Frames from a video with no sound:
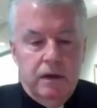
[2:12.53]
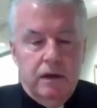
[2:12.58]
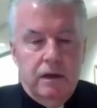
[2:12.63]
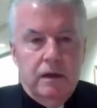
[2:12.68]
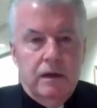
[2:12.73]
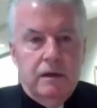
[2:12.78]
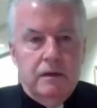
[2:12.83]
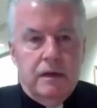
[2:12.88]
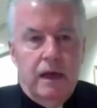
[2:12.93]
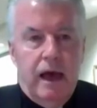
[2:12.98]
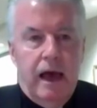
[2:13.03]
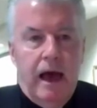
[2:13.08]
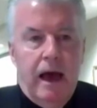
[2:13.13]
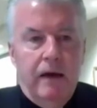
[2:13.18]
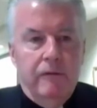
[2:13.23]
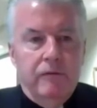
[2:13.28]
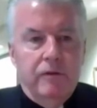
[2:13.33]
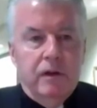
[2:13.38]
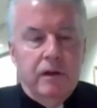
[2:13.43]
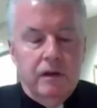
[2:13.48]
to have
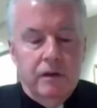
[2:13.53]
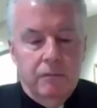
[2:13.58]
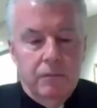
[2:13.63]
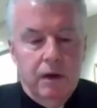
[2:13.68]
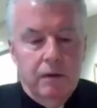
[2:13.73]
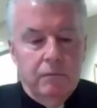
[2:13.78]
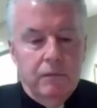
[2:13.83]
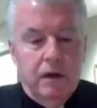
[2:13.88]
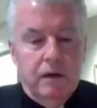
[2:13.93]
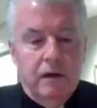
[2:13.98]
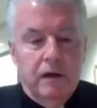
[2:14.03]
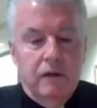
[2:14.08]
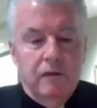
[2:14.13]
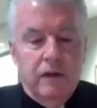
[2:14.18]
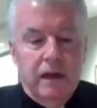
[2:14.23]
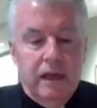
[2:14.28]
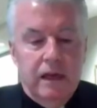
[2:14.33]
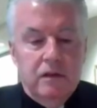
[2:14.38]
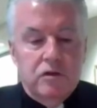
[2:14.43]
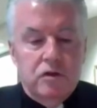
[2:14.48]
the commitment and the
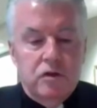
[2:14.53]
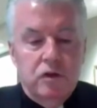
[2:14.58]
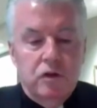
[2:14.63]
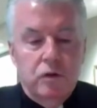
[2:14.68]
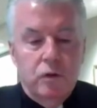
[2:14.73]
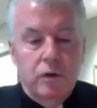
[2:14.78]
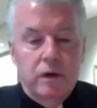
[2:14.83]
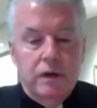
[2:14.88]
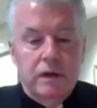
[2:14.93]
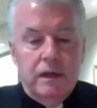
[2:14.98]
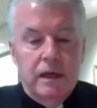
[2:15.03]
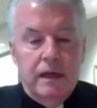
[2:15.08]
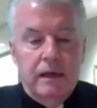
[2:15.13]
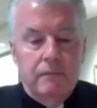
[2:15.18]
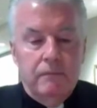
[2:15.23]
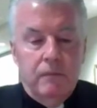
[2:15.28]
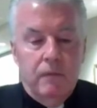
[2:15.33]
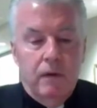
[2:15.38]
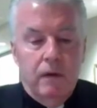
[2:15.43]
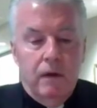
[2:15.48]
ingenuity
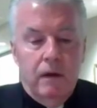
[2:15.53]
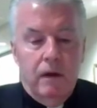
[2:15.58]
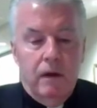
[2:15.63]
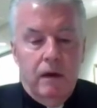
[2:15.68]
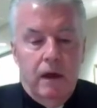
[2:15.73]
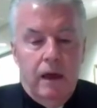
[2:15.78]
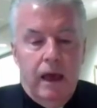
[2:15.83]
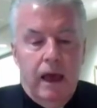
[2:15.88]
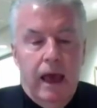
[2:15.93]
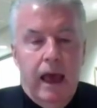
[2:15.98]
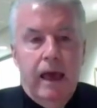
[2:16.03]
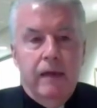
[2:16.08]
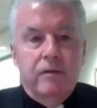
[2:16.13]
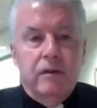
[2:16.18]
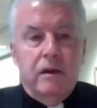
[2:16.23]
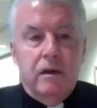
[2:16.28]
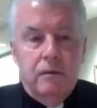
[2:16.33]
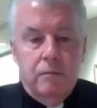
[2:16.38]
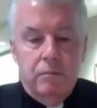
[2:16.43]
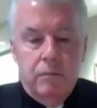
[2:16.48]
and the
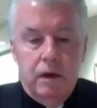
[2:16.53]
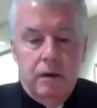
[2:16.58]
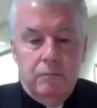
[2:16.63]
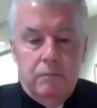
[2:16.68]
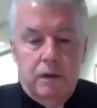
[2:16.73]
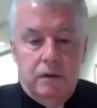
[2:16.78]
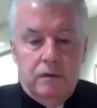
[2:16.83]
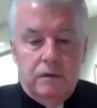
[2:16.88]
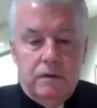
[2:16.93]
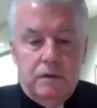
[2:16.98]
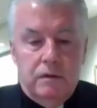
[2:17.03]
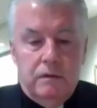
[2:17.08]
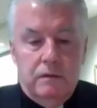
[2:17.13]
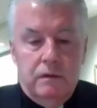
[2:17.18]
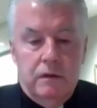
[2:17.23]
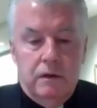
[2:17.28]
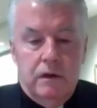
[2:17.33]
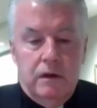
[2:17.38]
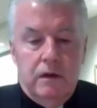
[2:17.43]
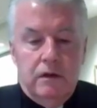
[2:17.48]
commitment
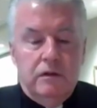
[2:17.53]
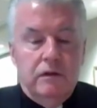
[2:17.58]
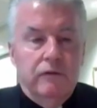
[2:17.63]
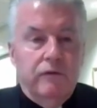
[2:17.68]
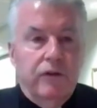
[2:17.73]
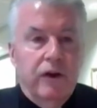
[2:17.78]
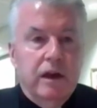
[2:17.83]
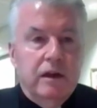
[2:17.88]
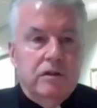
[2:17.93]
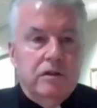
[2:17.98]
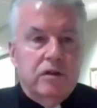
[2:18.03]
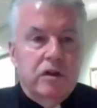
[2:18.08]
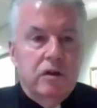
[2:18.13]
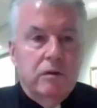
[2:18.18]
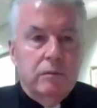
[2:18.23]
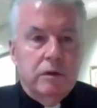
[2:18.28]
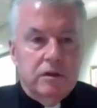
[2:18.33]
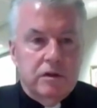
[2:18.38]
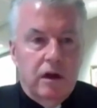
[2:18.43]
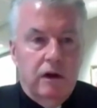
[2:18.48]
to face human
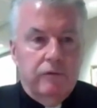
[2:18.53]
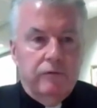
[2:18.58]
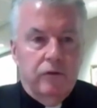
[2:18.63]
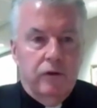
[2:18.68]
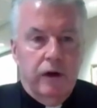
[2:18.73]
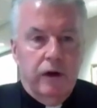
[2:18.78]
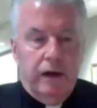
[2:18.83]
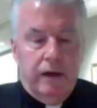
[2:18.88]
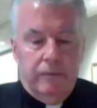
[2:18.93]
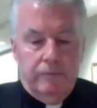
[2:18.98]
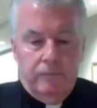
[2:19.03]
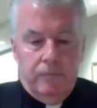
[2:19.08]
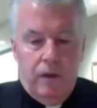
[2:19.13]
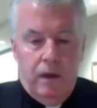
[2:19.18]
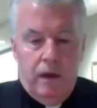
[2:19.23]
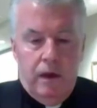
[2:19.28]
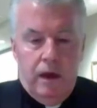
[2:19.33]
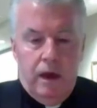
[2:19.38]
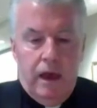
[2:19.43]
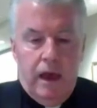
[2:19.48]
suffering
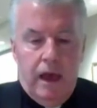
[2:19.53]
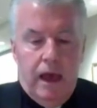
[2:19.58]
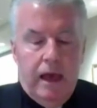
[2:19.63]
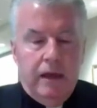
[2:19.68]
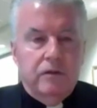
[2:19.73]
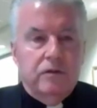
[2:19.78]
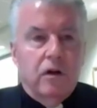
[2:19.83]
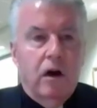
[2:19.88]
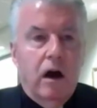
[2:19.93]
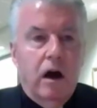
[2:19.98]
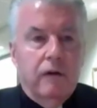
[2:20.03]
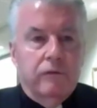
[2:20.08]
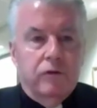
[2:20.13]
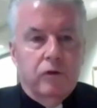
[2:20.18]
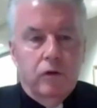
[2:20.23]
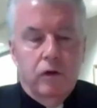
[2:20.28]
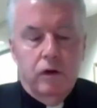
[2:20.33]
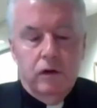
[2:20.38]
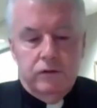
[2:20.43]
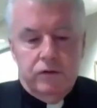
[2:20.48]
and to offer
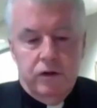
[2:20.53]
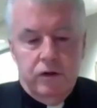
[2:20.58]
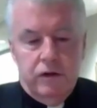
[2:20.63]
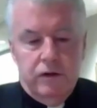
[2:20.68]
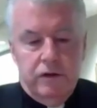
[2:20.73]
alternatives.